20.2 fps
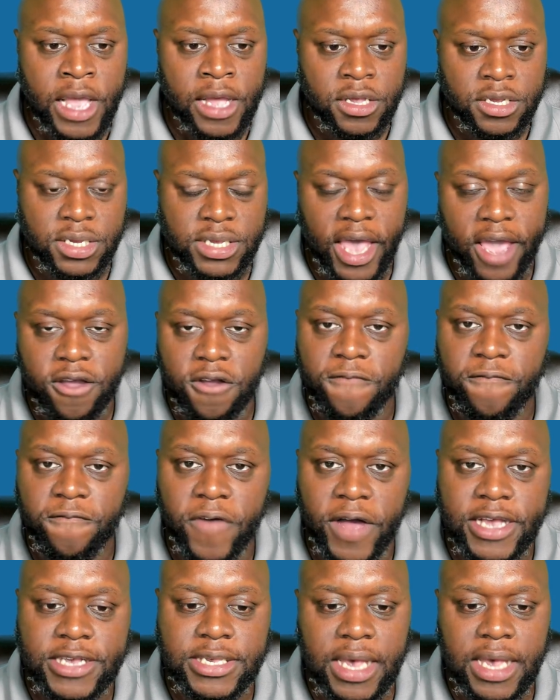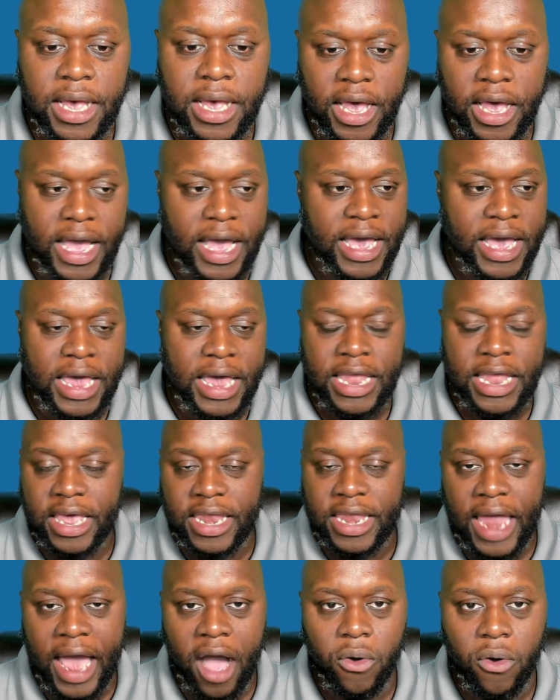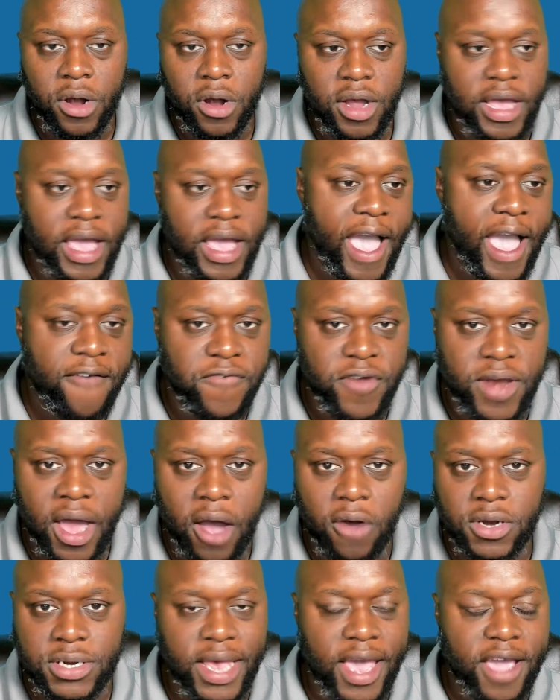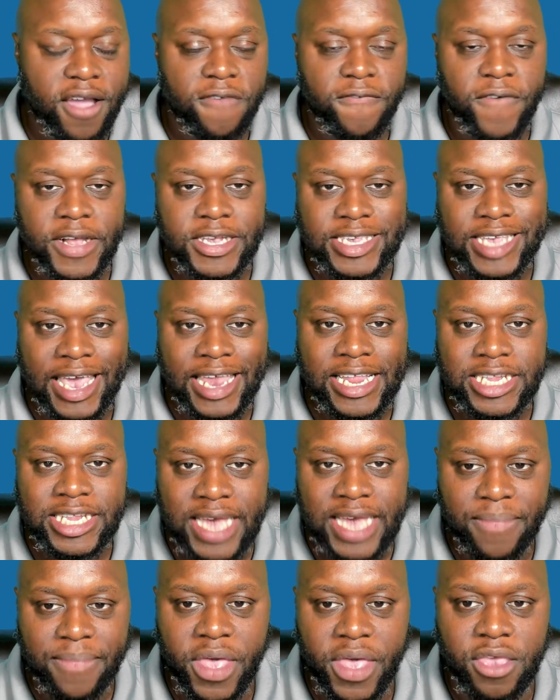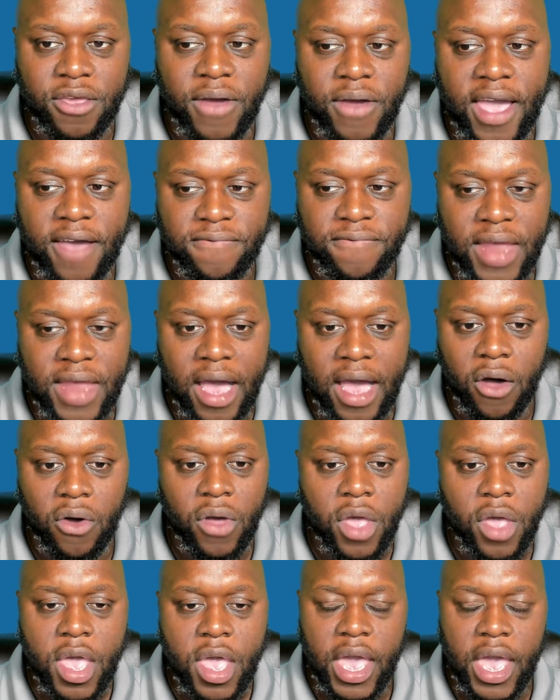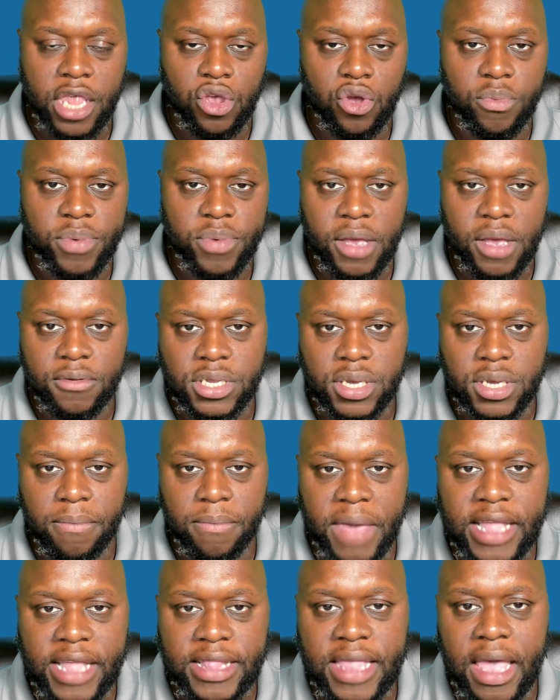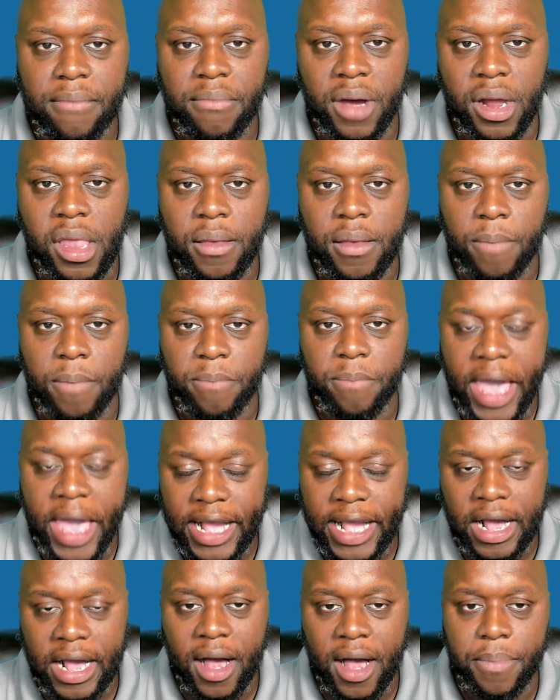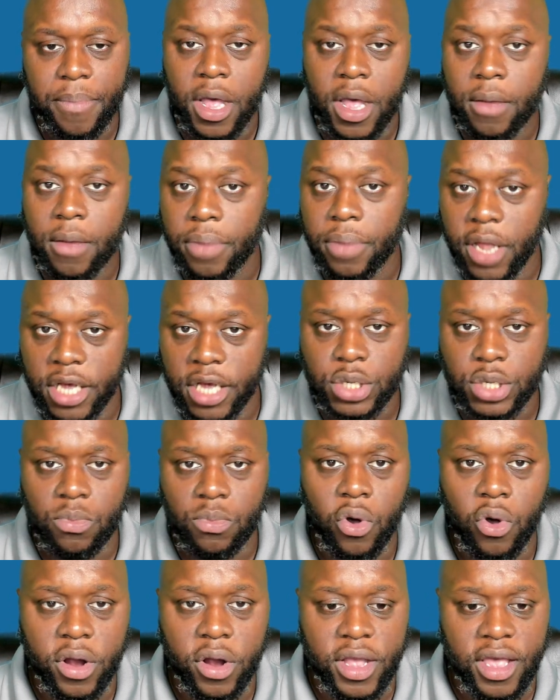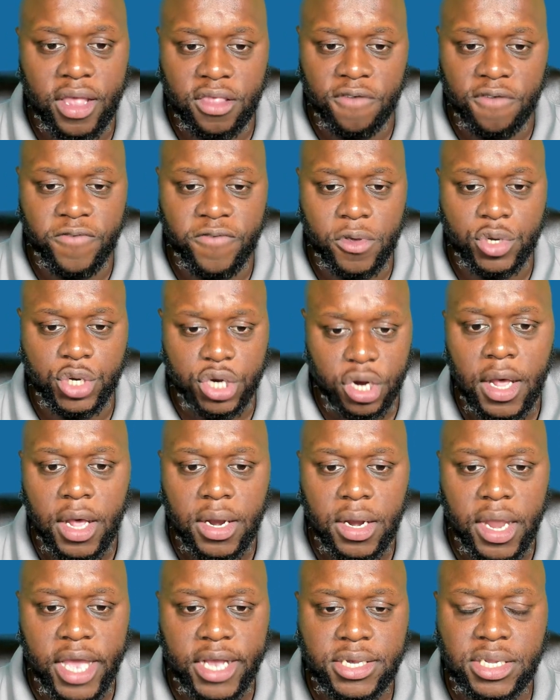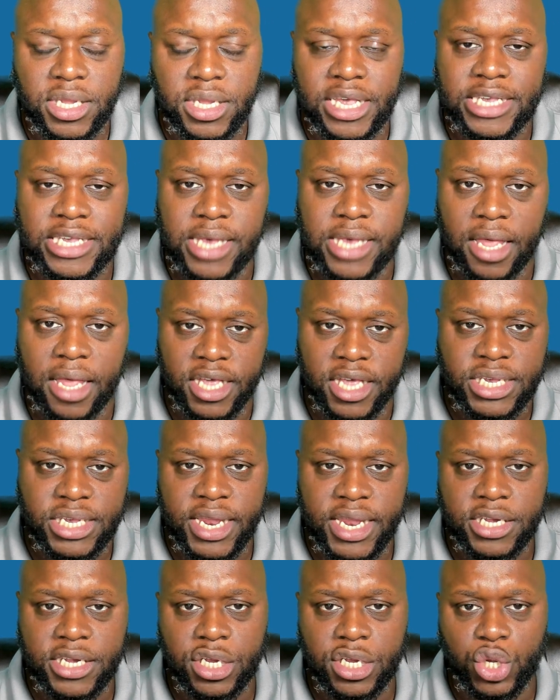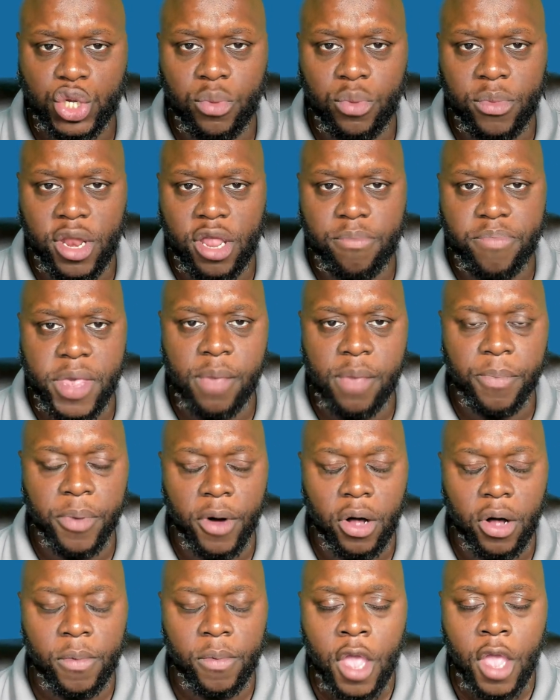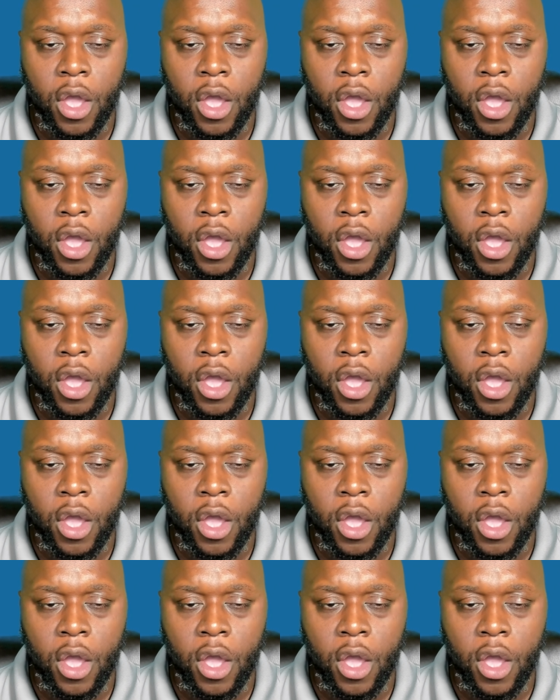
Sacrifice a, a, an hour, a half an hour, sacrifice any time that you have now, and you'll be able to make that money back up plus more in the future. Next is listening to too many people.